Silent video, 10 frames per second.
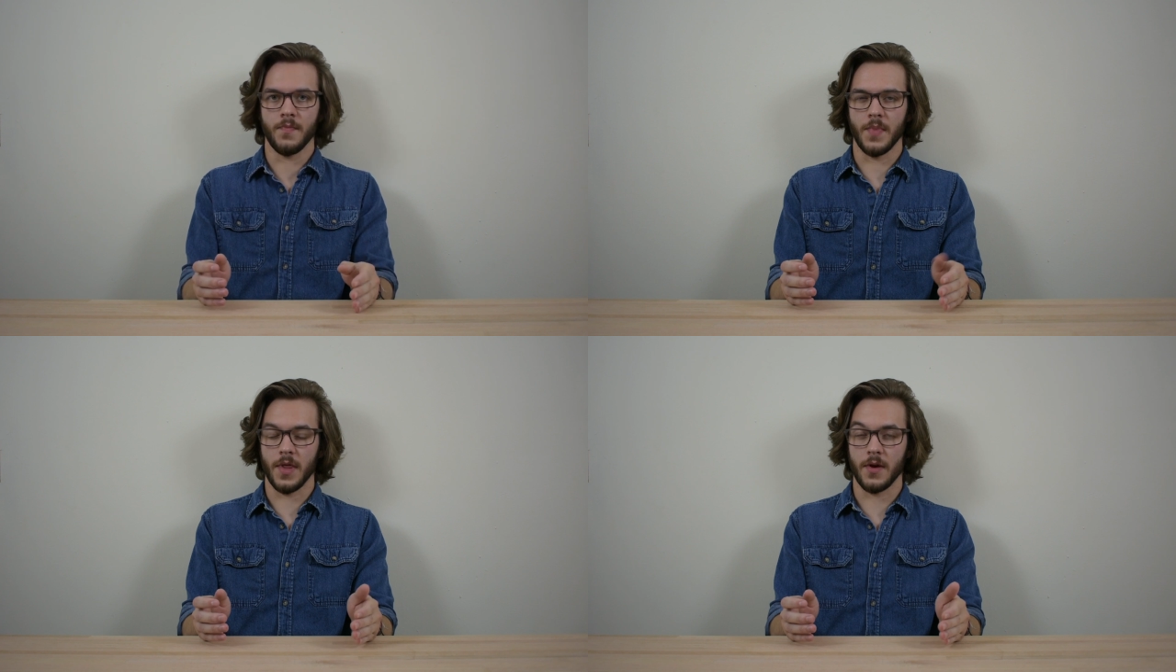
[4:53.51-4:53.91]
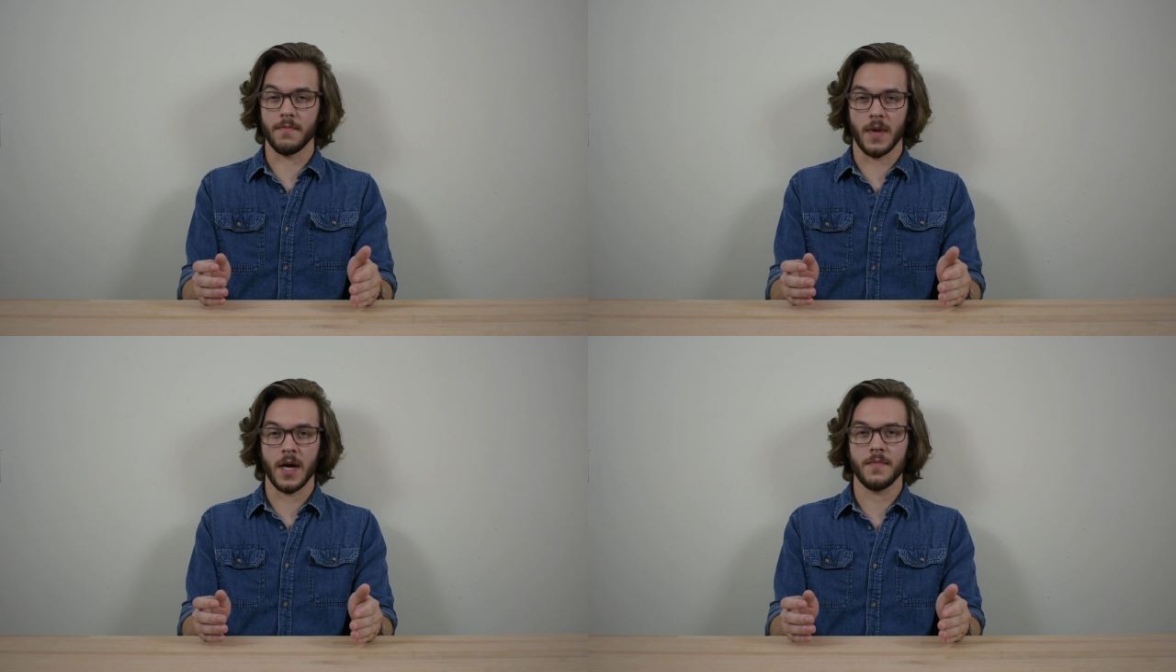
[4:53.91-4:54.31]
but
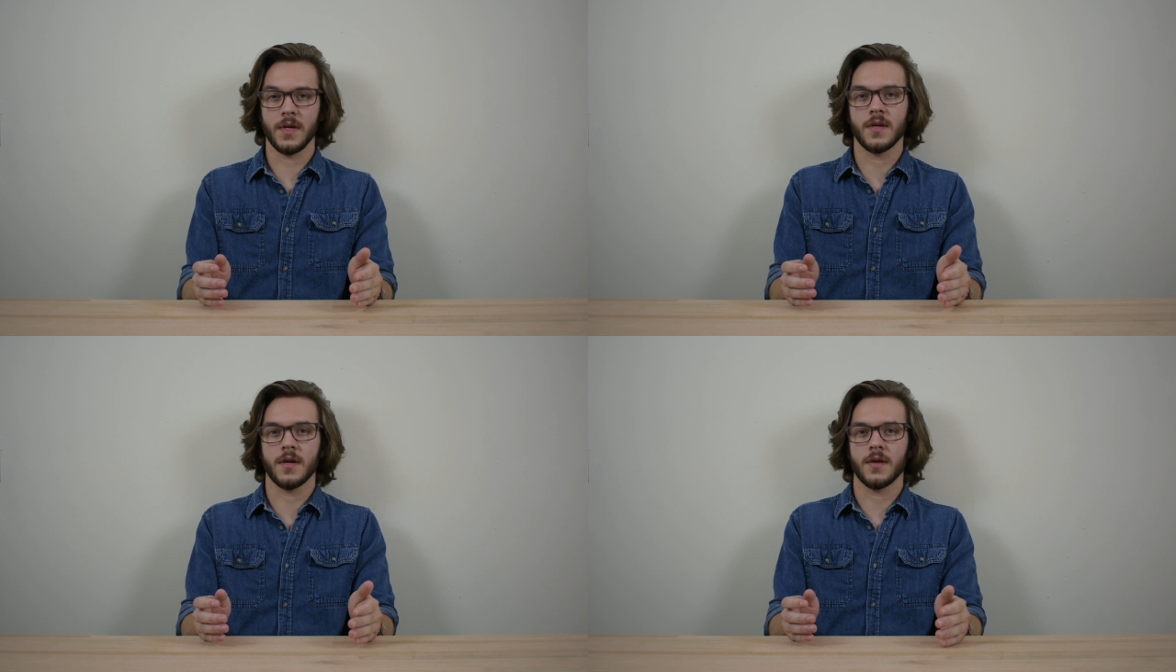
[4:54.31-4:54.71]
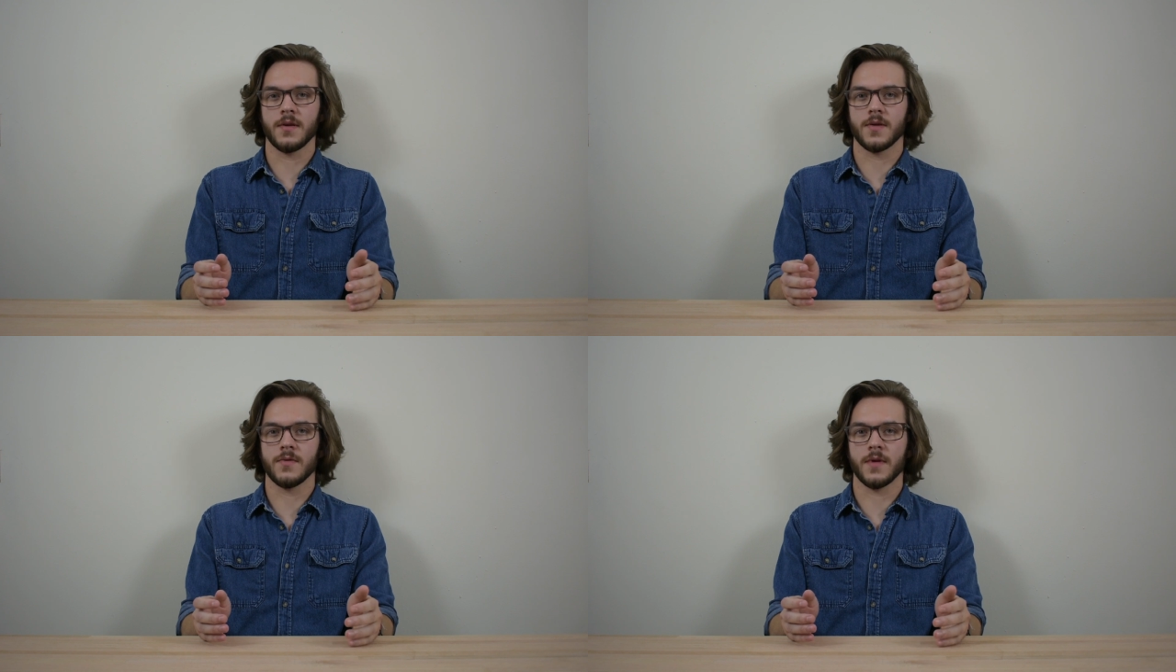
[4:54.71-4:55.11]
there might be
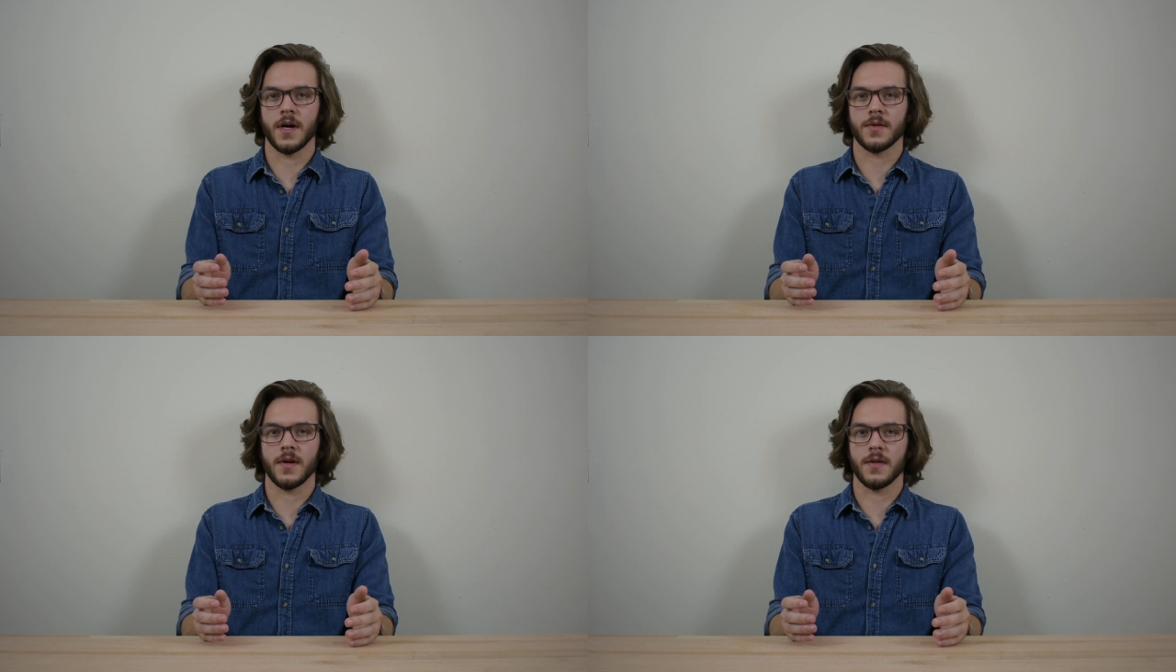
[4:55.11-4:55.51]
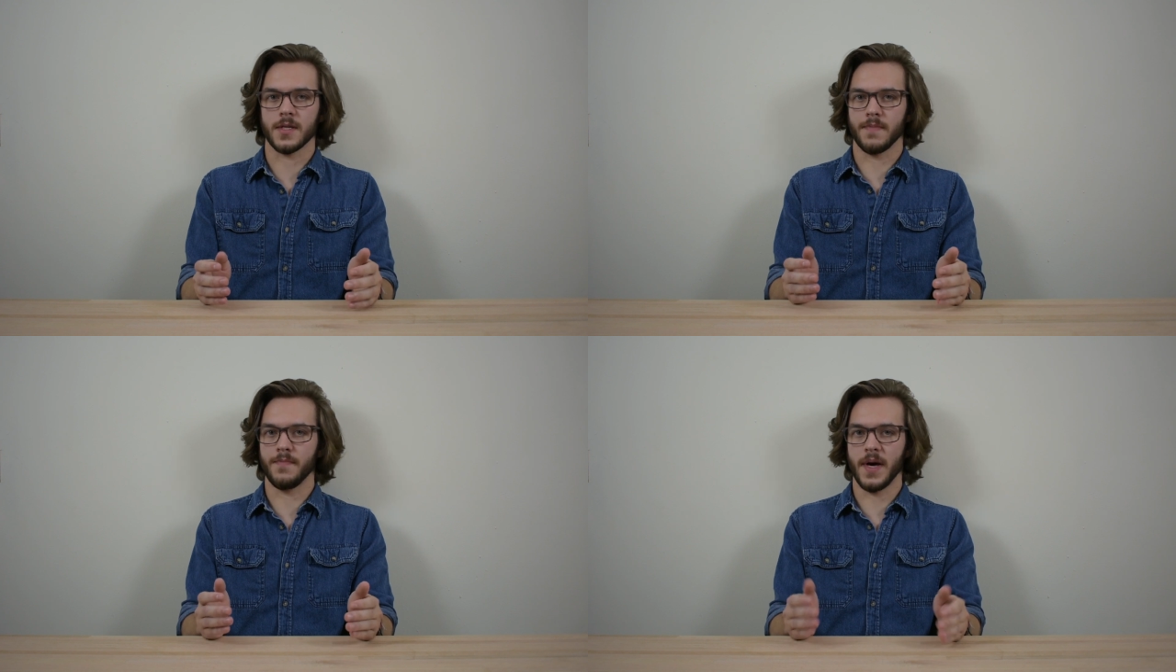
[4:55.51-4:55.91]
another tool out there
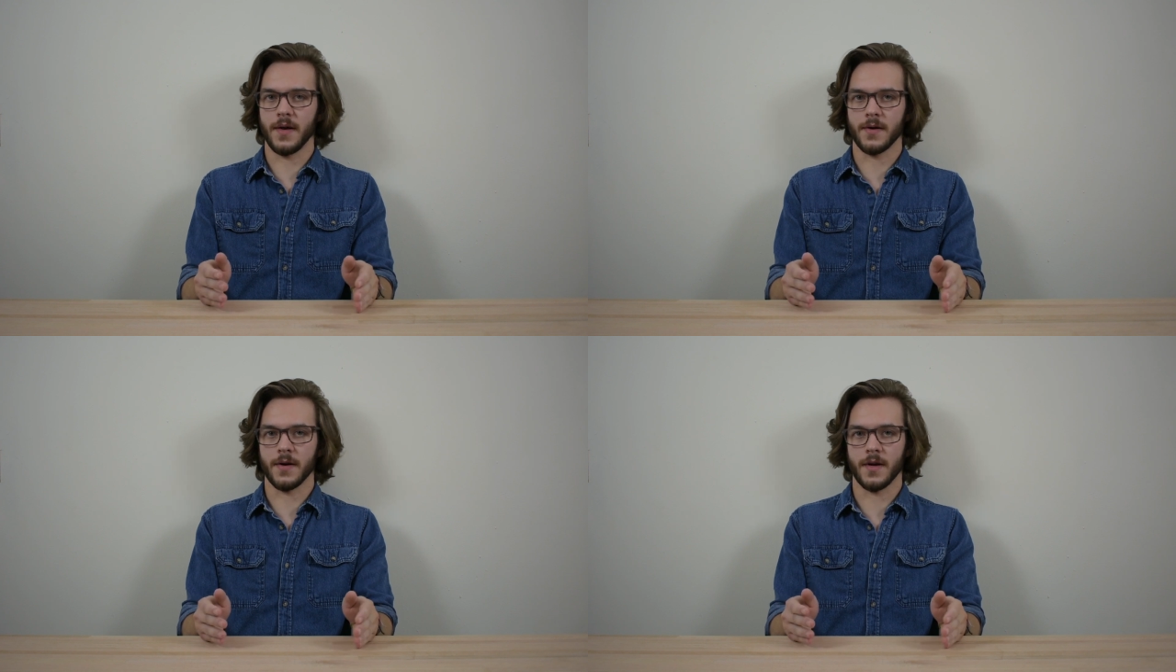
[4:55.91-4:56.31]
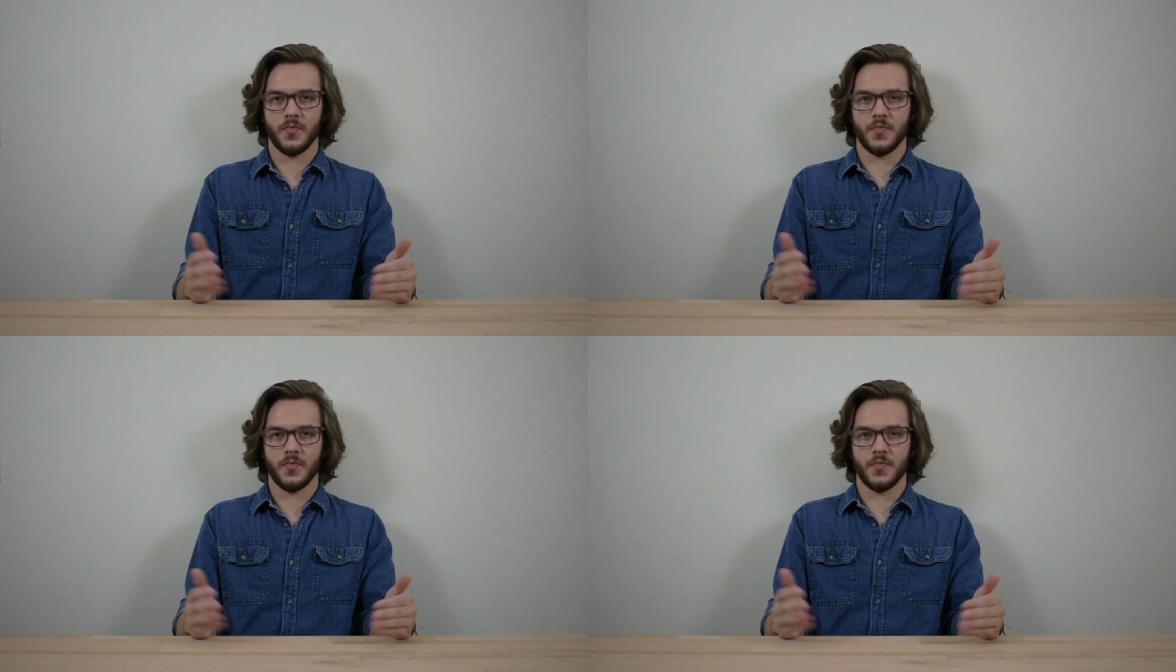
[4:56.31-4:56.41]
that's better.